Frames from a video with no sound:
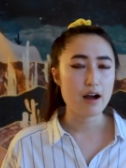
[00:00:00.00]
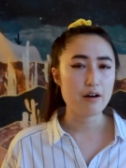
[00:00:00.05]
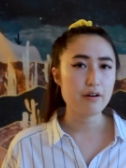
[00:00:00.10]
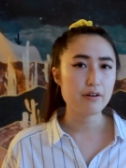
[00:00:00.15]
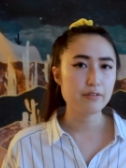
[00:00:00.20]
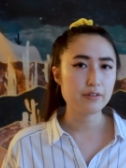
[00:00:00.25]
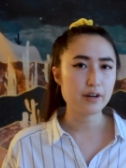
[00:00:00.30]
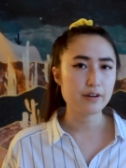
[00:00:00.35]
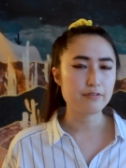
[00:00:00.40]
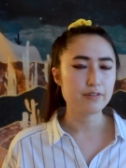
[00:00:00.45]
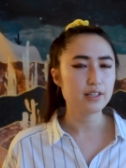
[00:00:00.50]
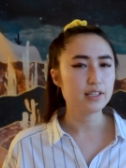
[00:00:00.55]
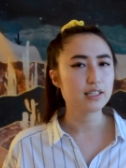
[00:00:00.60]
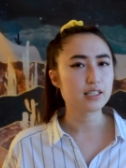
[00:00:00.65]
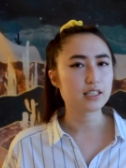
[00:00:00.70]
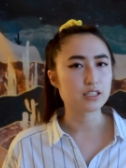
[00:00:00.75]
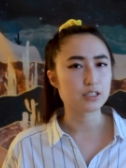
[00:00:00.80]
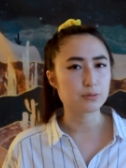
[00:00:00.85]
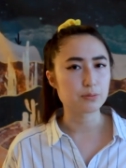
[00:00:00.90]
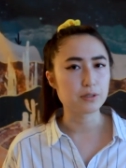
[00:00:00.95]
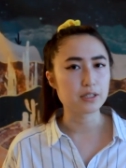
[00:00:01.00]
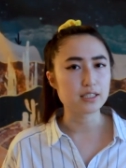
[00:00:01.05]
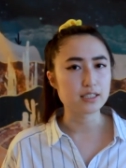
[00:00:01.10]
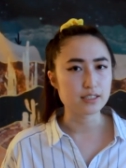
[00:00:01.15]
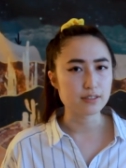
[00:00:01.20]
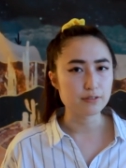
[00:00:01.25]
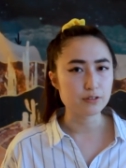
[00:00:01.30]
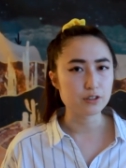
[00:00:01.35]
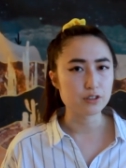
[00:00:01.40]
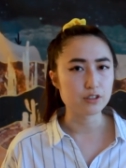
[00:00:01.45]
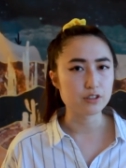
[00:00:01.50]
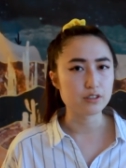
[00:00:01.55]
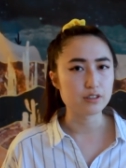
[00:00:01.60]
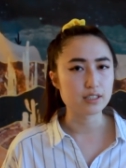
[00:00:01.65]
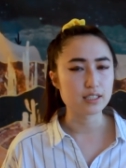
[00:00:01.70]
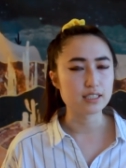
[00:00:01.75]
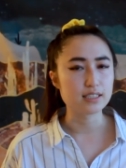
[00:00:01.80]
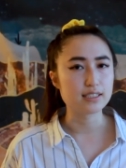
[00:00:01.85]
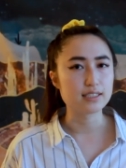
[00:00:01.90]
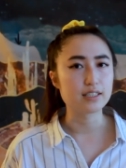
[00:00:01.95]
However, I feel like that's pretty
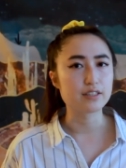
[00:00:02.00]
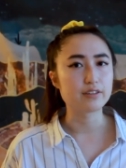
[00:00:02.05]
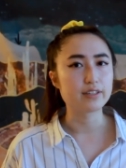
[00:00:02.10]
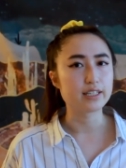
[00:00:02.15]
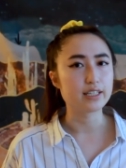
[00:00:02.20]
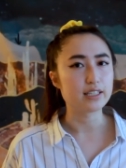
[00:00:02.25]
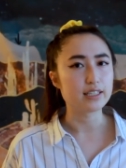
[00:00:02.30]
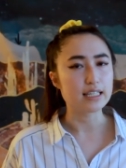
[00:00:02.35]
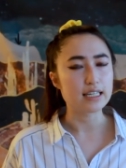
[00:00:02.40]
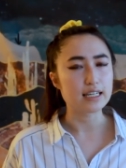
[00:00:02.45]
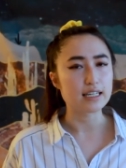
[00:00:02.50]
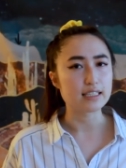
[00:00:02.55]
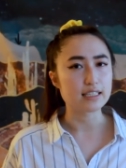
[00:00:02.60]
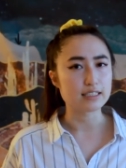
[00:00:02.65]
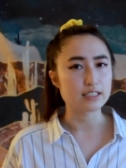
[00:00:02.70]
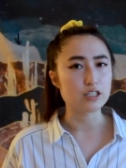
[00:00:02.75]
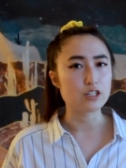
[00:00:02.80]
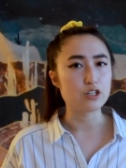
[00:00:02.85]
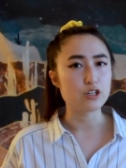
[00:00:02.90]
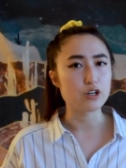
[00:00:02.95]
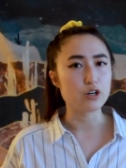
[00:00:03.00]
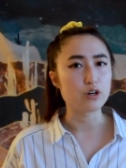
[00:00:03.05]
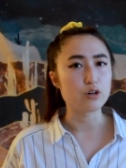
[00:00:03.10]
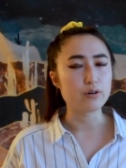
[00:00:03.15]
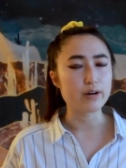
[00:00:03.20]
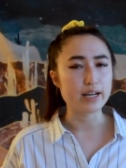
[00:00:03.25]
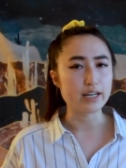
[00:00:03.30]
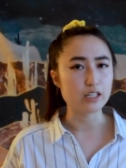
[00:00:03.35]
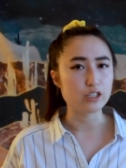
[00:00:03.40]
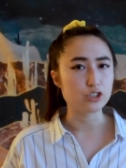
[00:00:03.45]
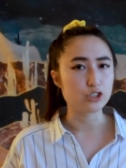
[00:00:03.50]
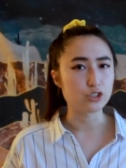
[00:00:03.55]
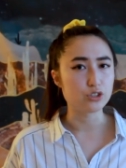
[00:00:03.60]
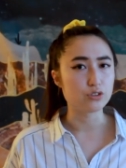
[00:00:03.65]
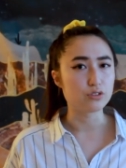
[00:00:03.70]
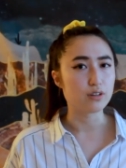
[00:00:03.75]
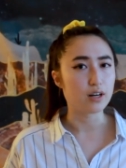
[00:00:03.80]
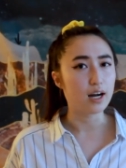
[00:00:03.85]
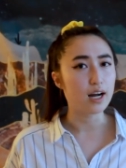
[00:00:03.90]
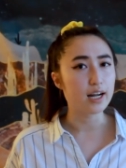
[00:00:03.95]
difficult considering Alina doesn't know any
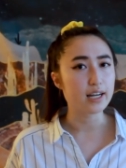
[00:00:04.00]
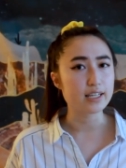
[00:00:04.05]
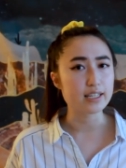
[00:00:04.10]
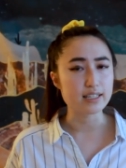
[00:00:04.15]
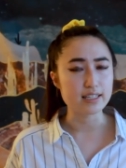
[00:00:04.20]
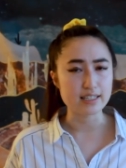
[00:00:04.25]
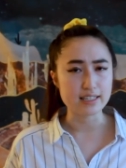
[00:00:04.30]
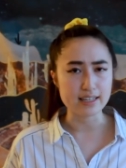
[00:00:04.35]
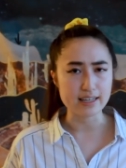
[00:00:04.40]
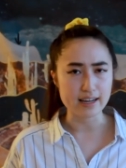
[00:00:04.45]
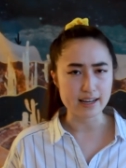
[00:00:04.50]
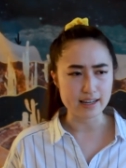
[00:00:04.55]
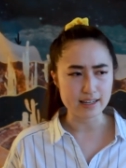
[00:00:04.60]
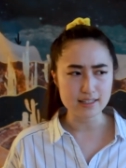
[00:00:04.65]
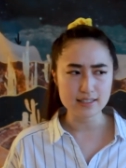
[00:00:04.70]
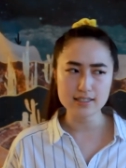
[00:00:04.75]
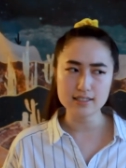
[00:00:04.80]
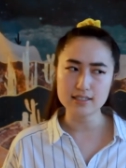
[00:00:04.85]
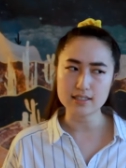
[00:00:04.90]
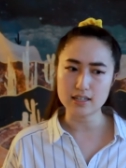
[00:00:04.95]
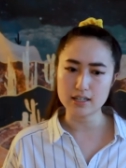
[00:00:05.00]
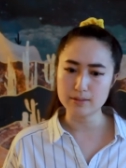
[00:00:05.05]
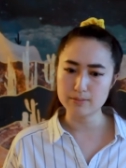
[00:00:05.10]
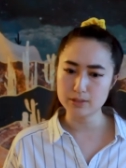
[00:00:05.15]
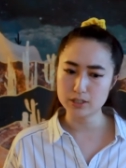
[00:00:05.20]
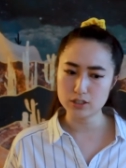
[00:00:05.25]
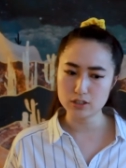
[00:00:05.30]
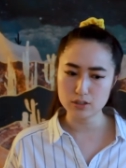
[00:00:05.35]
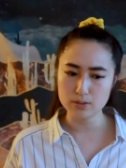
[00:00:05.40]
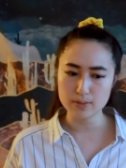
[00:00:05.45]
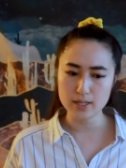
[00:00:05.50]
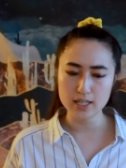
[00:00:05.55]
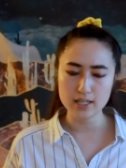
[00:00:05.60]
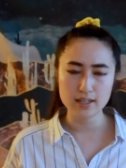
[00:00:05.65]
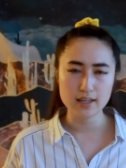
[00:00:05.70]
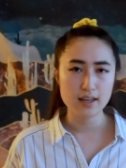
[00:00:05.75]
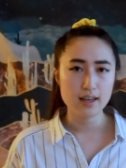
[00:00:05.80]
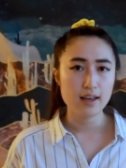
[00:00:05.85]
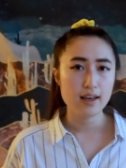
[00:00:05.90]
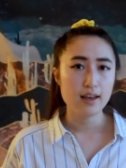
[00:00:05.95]
Shu Han yet, I'm
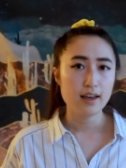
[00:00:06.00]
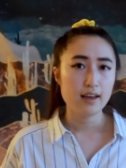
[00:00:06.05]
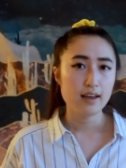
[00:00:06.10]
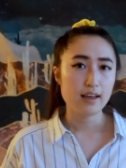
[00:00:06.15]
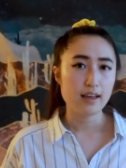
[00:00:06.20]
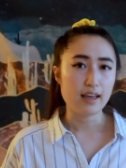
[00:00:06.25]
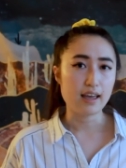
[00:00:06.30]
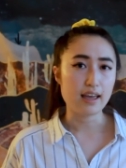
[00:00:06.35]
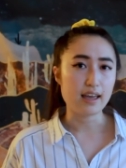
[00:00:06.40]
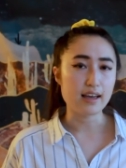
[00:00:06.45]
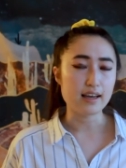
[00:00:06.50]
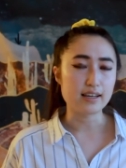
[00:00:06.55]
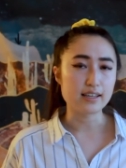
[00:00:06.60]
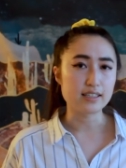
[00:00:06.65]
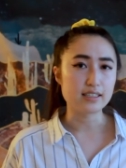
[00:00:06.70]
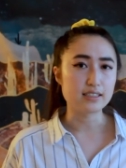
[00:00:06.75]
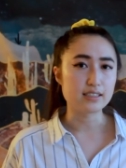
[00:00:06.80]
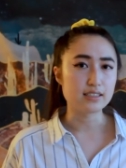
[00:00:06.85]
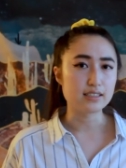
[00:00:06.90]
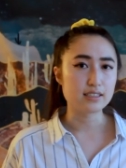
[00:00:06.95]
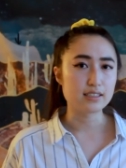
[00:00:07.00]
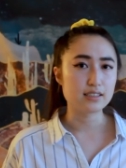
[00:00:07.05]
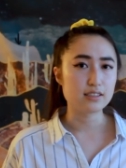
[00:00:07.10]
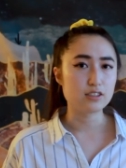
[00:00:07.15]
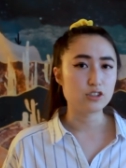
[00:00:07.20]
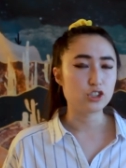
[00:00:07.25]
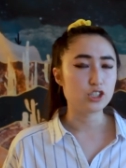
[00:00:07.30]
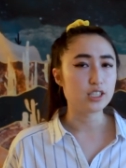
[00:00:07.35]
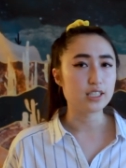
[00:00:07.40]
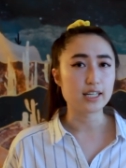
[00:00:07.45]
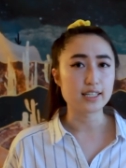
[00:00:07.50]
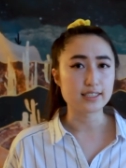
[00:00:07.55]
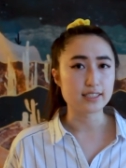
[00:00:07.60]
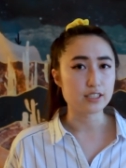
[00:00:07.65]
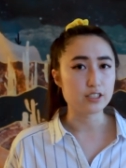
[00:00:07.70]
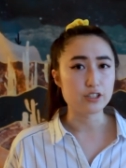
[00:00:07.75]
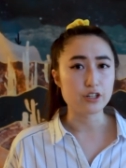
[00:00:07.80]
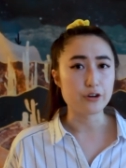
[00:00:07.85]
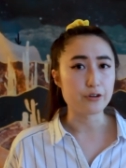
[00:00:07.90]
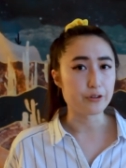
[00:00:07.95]
assuming, and she
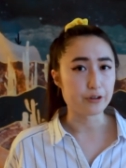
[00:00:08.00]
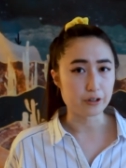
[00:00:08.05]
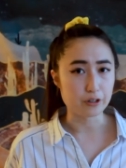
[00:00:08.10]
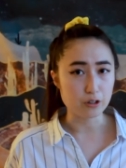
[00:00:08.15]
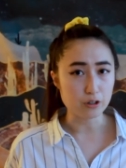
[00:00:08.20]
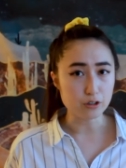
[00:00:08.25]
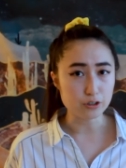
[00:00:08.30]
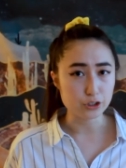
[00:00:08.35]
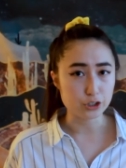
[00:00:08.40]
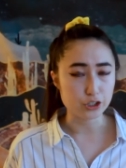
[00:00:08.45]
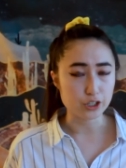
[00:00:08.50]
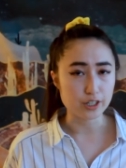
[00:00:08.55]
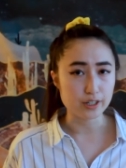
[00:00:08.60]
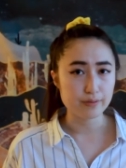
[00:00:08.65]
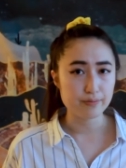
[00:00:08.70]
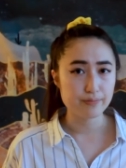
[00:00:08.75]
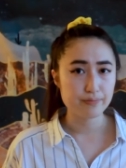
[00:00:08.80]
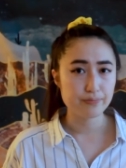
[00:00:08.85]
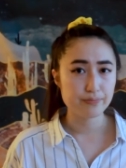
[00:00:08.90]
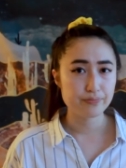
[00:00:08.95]
doesn't know their culture.